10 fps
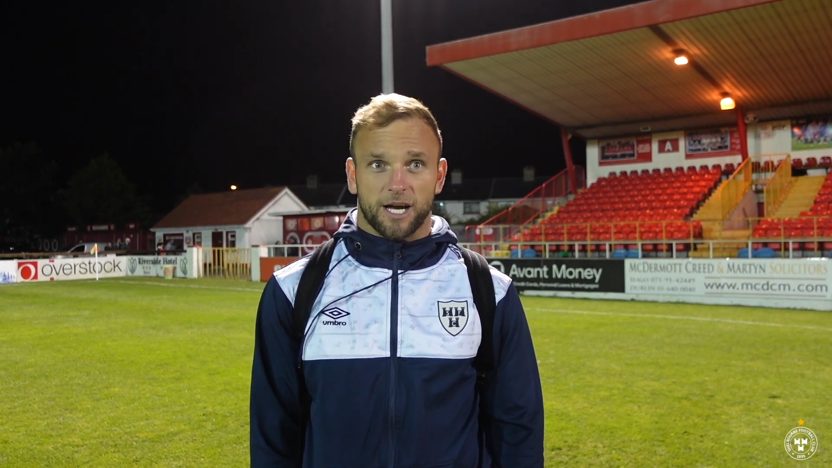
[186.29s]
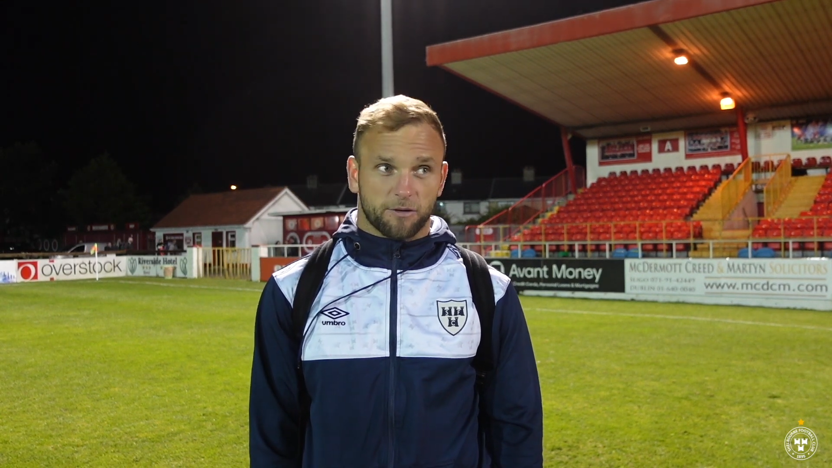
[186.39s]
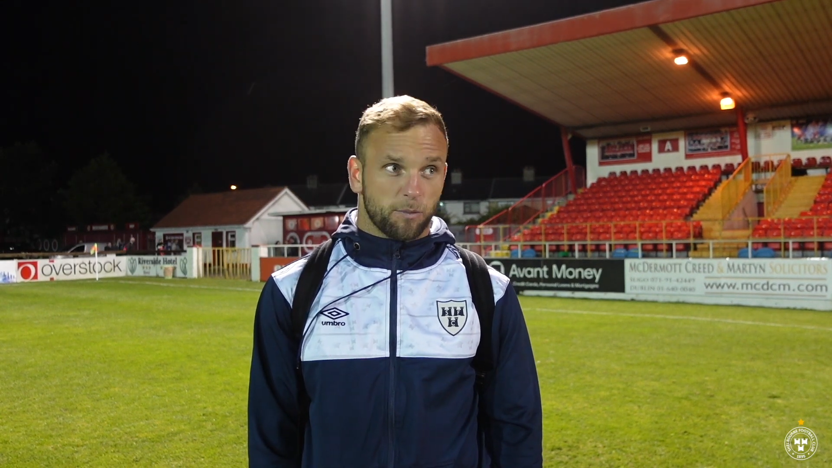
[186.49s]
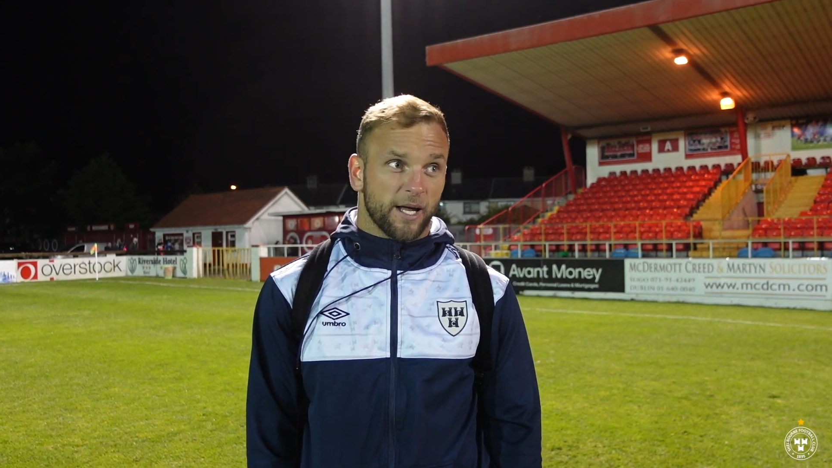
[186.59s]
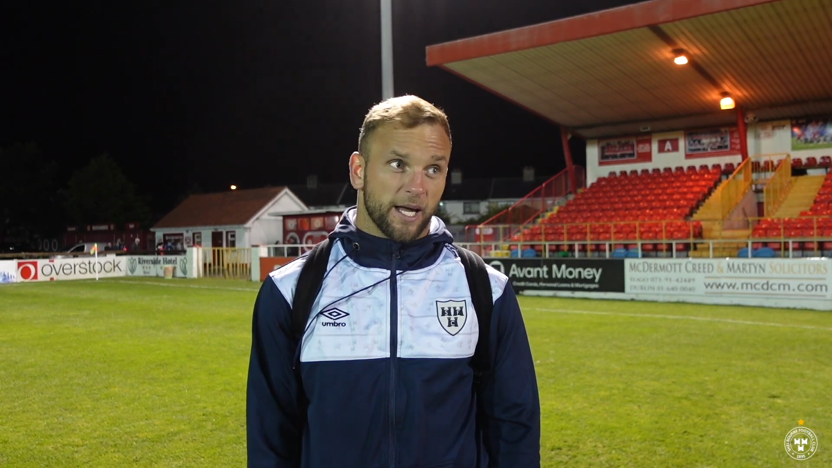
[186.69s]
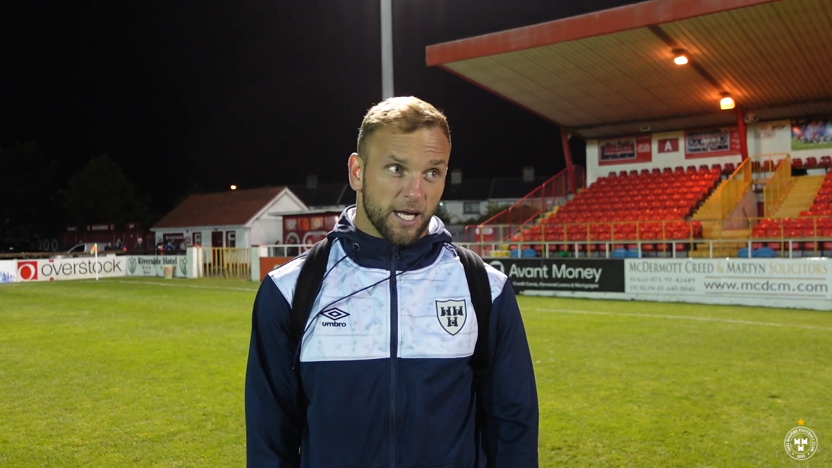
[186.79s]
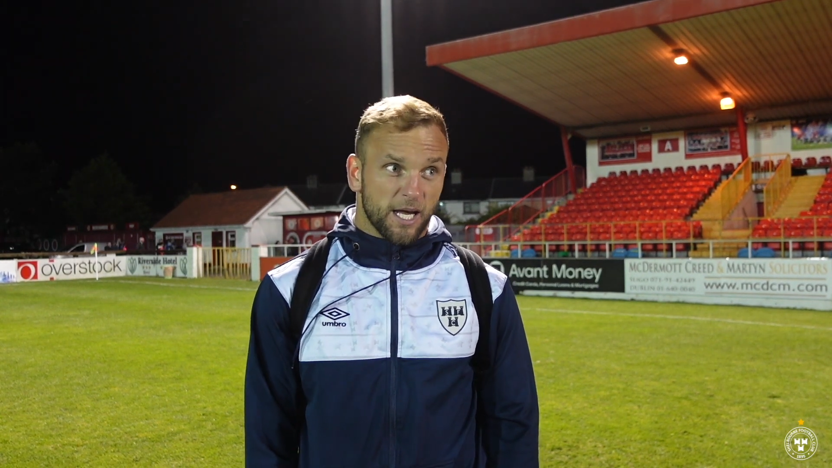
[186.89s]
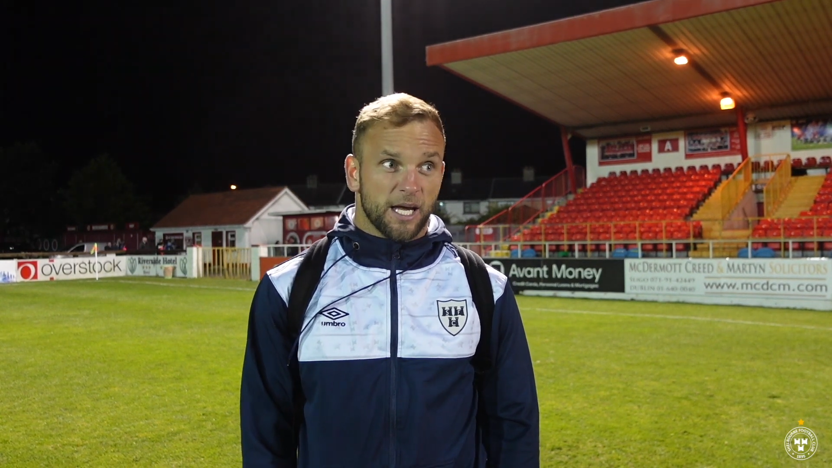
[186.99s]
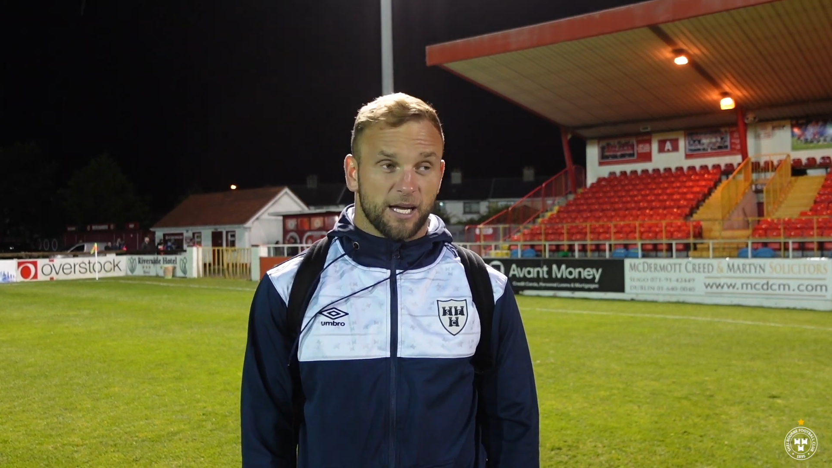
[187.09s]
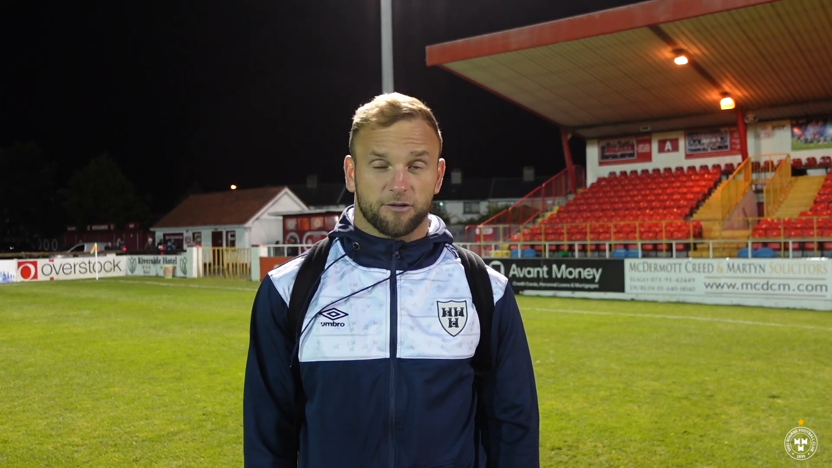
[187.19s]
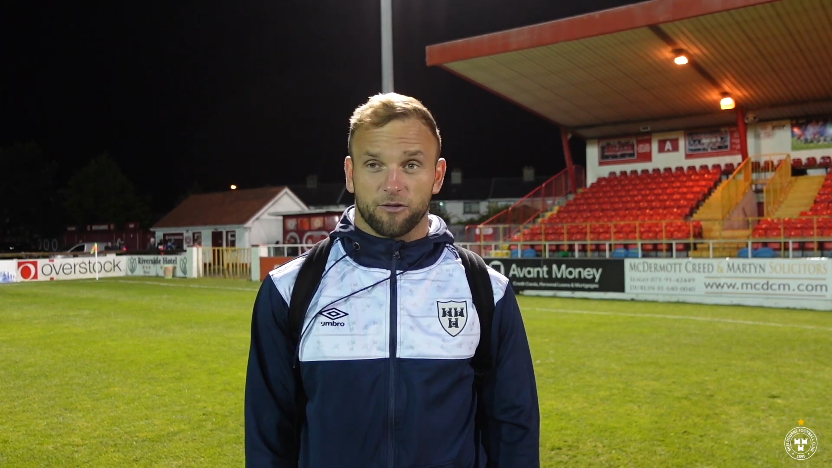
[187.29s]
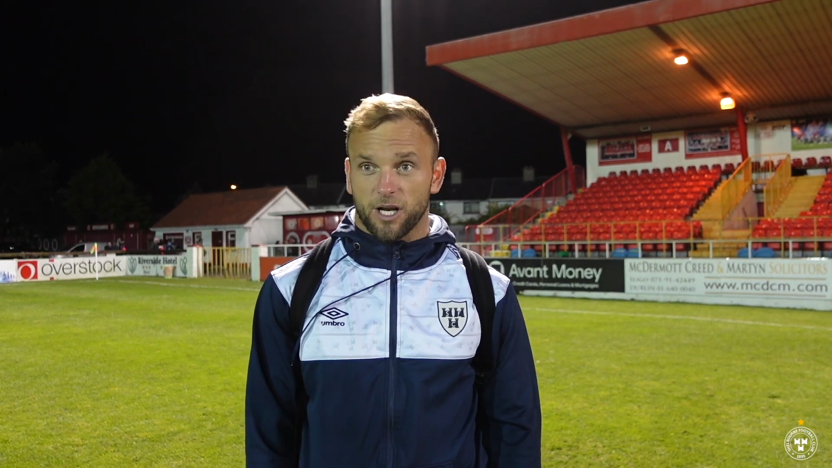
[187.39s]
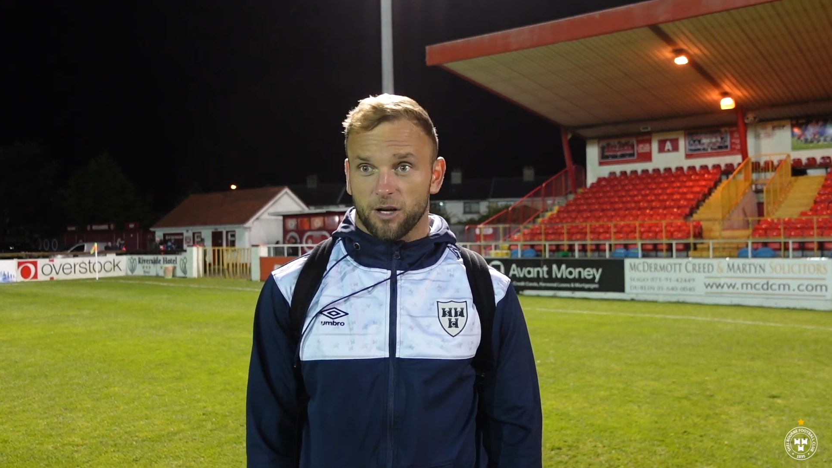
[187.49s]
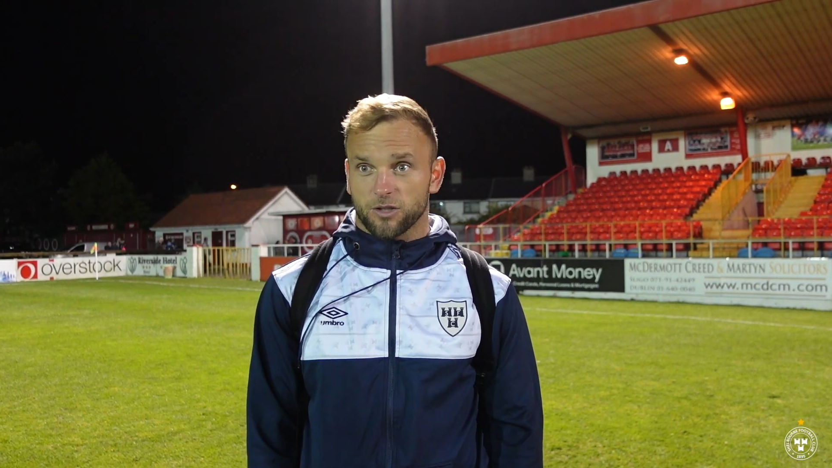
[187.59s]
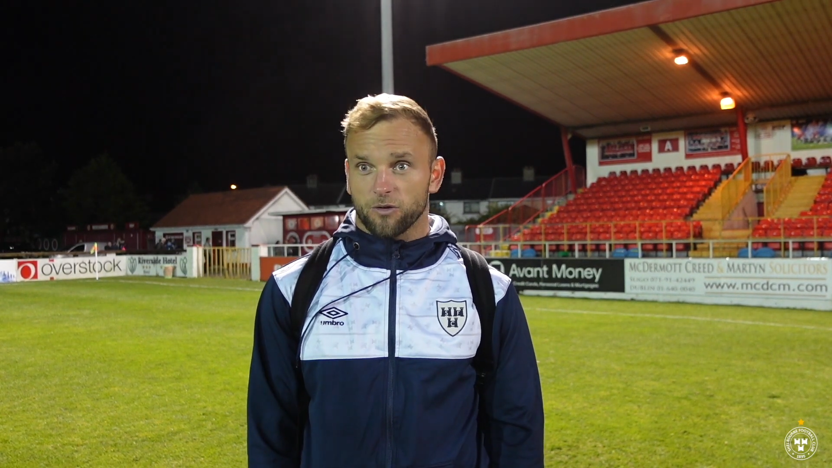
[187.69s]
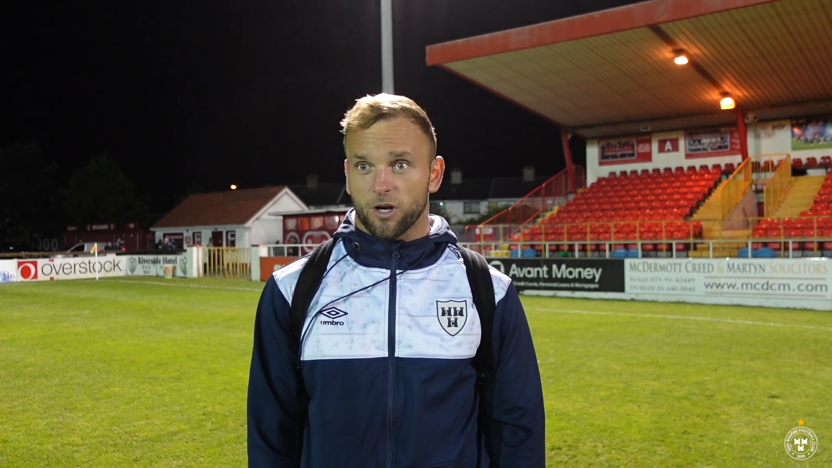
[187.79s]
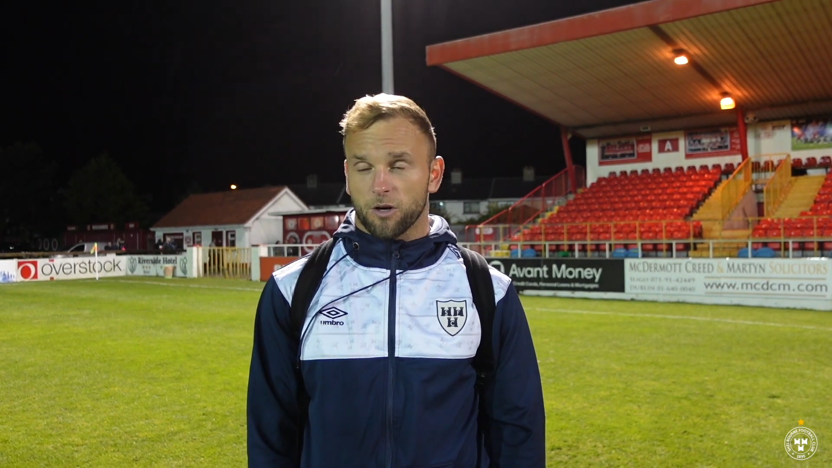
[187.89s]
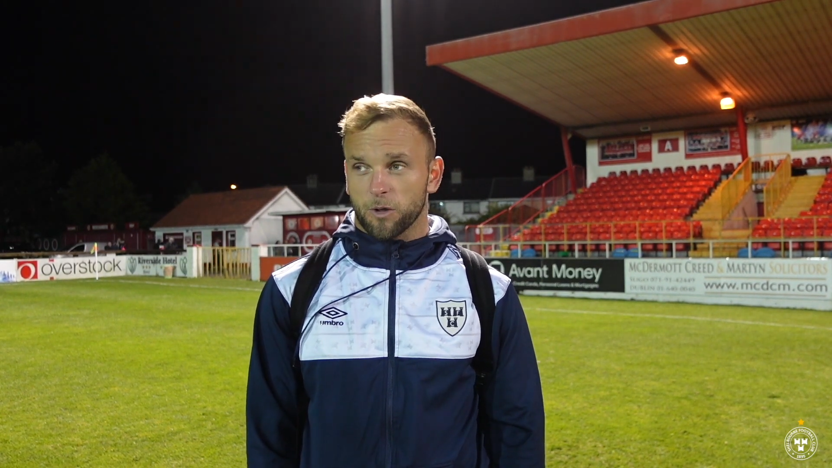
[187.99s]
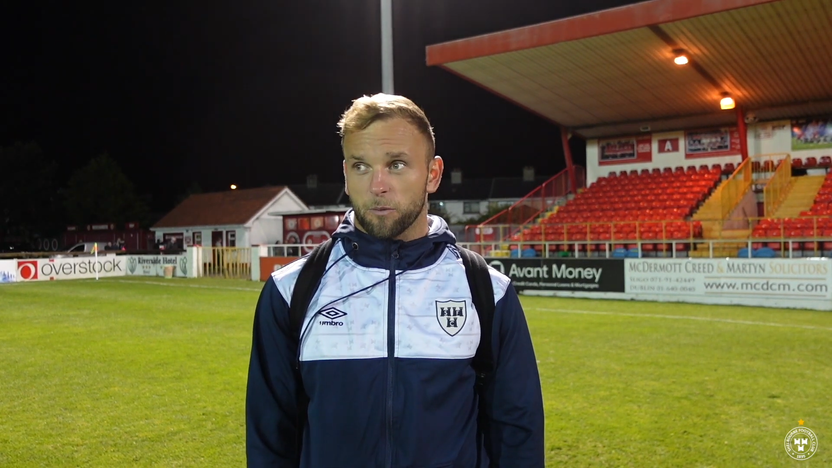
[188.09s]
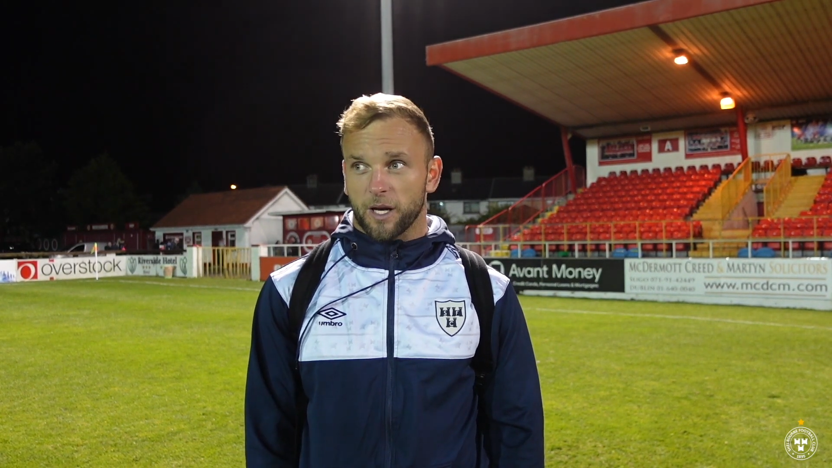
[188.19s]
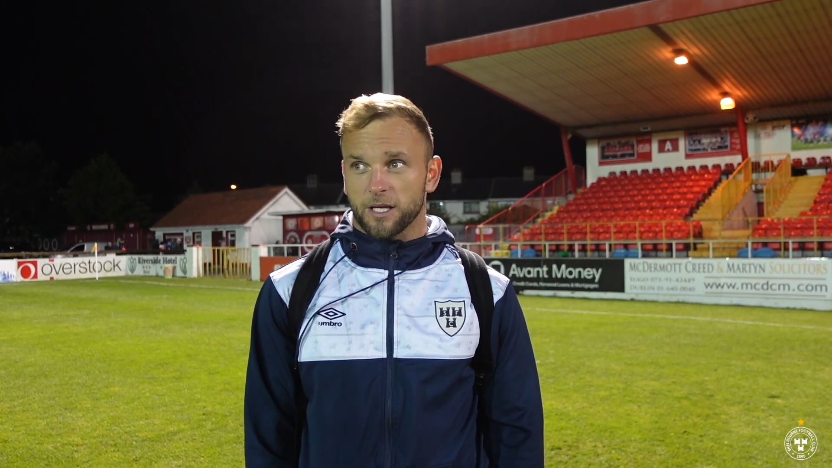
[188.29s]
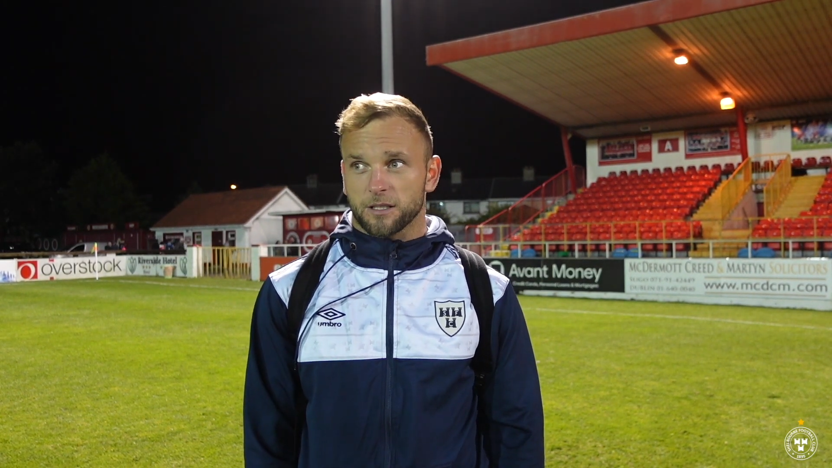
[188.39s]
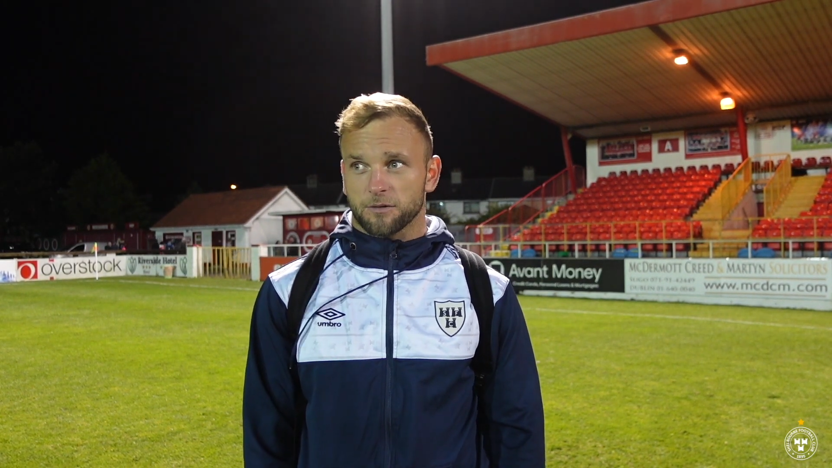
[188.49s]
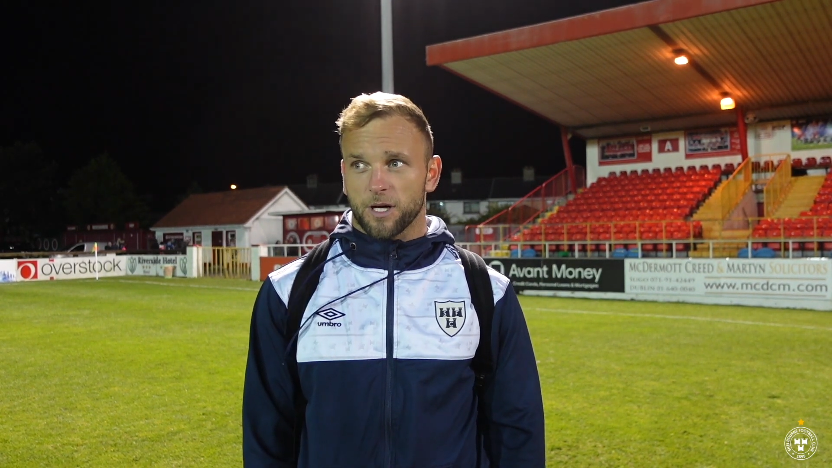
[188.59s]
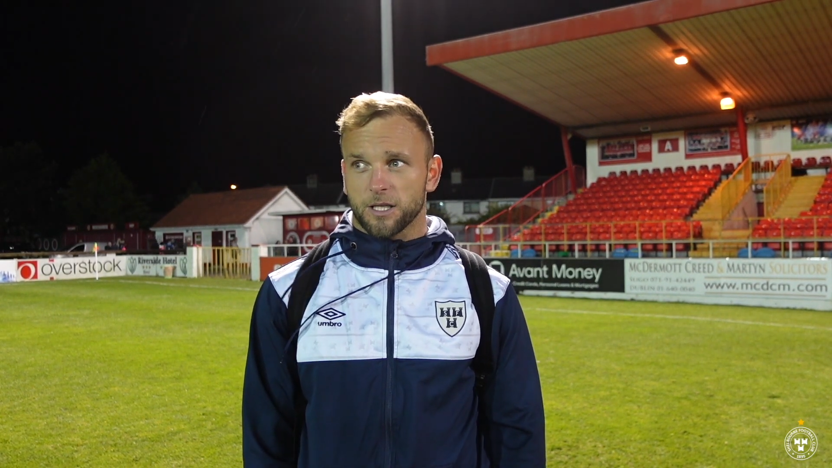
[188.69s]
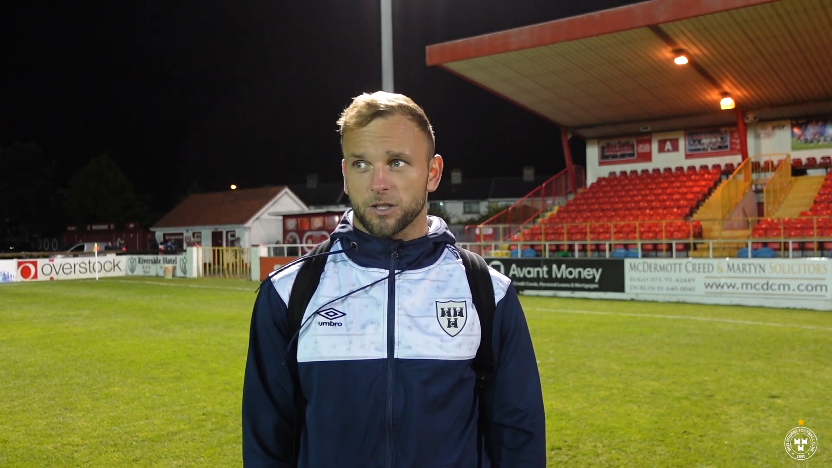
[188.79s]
You have to realise who you're coming up against as well.